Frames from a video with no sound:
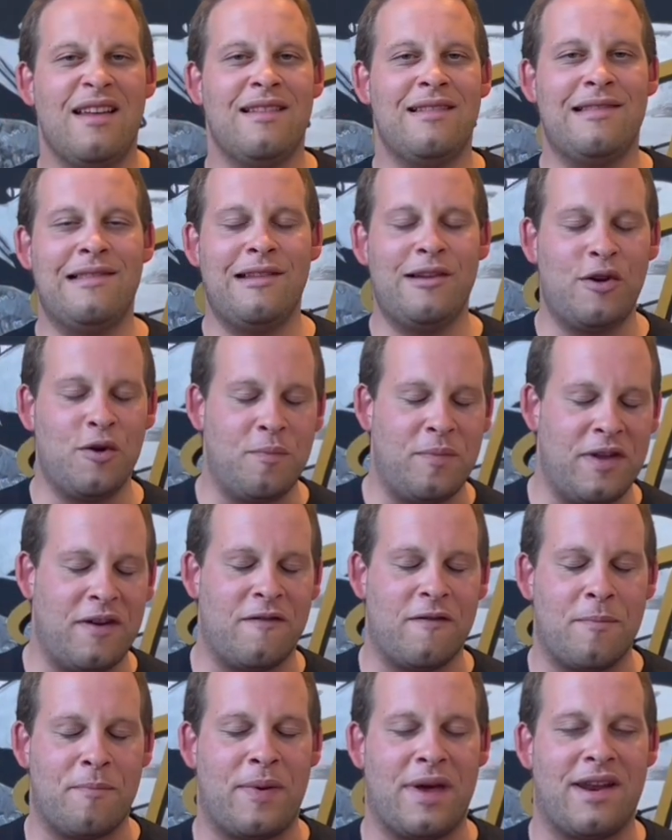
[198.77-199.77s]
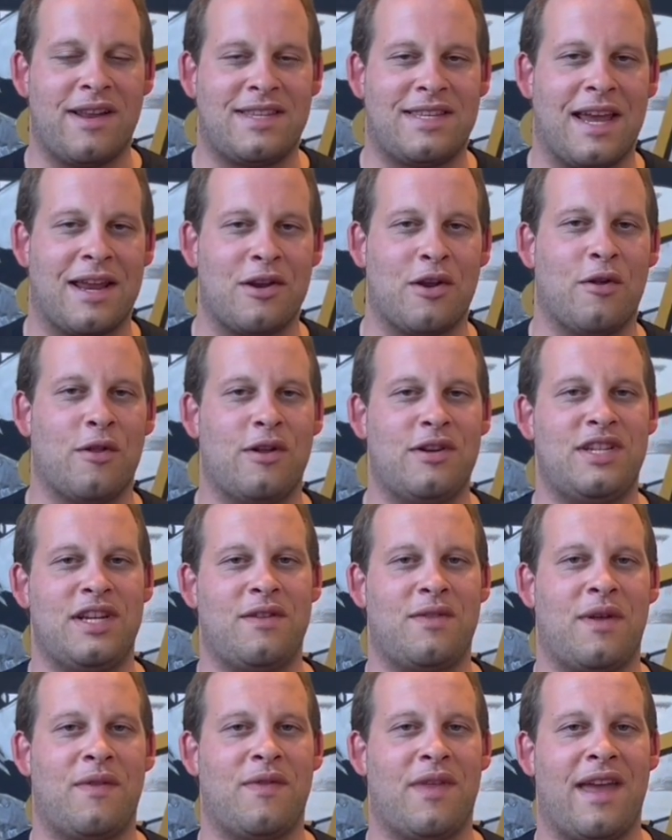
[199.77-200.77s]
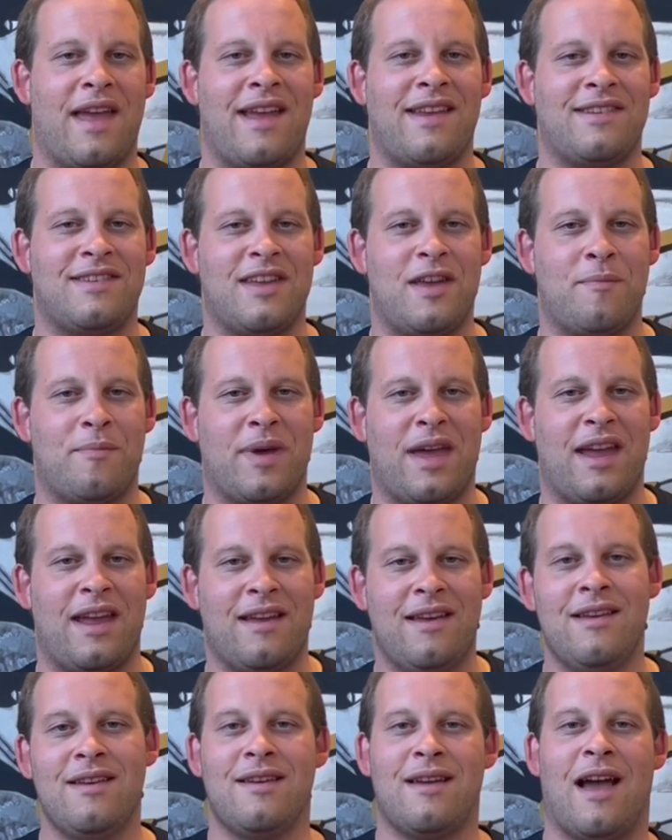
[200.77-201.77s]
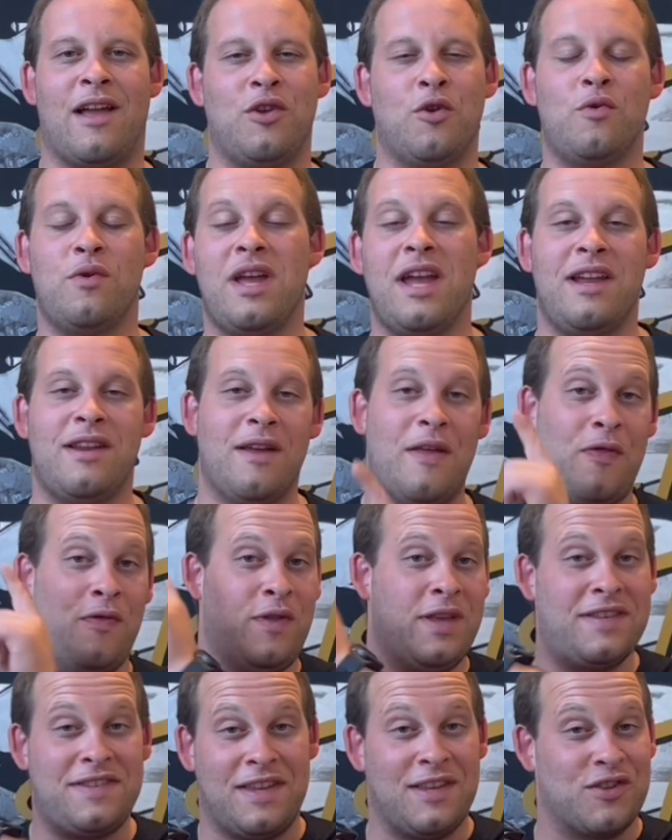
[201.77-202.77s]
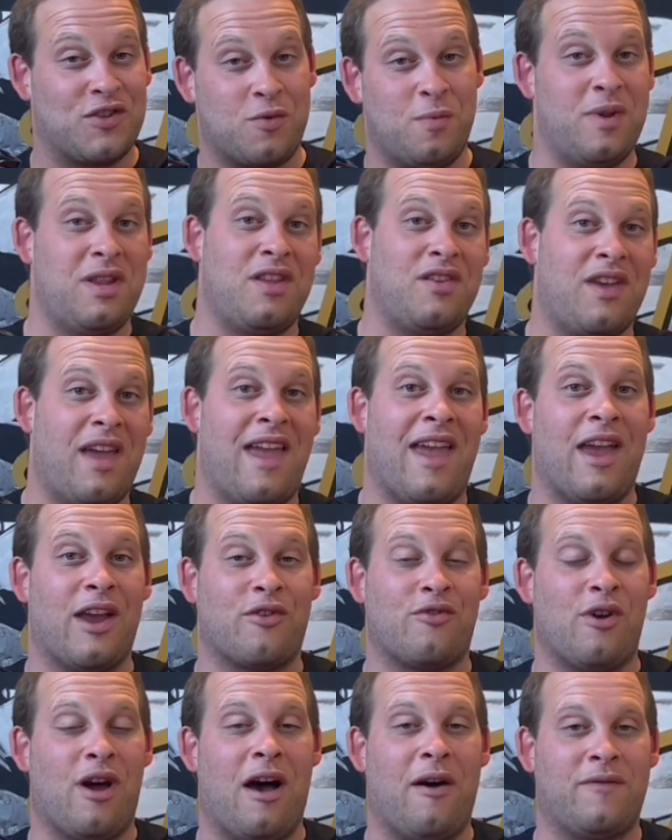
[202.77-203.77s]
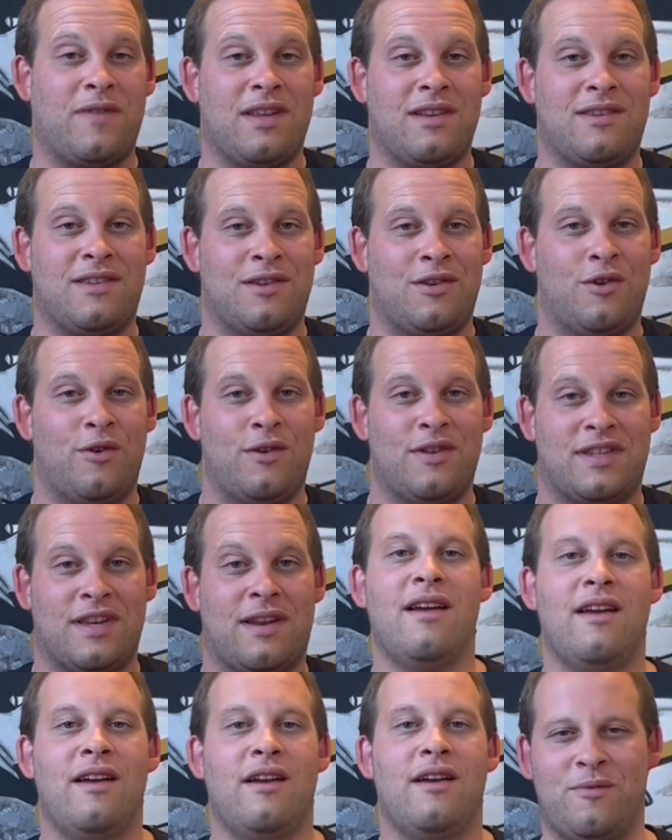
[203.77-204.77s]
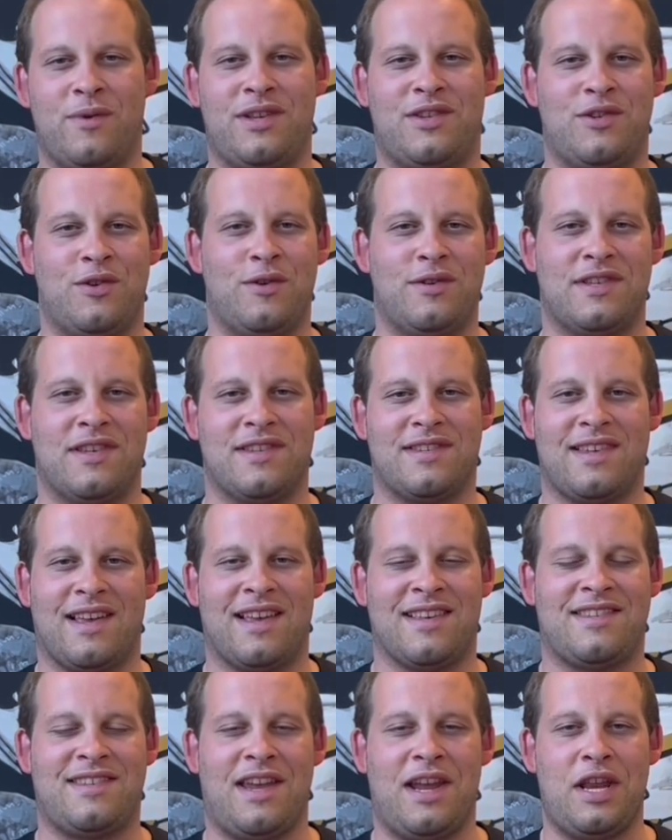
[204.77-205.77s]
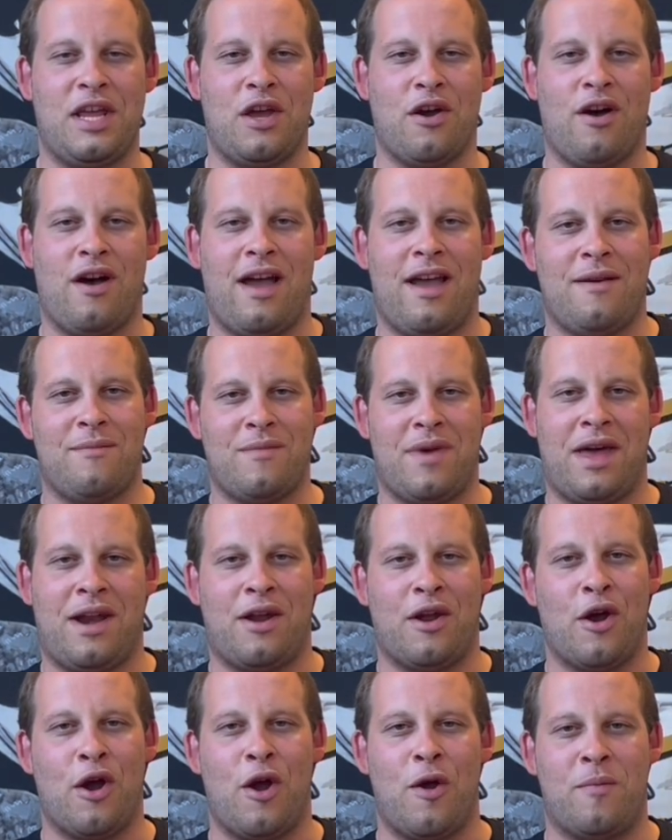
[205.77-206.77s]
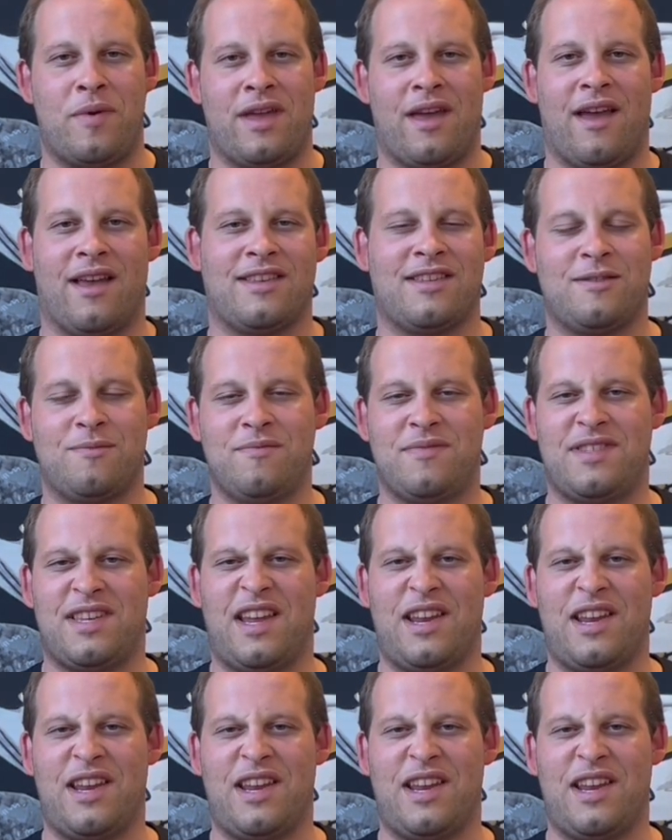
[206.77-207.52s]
A little bit of a better technology than the NDB, and you'll need this instrument in your aircraft to use it, which uses a CDI and an OBS.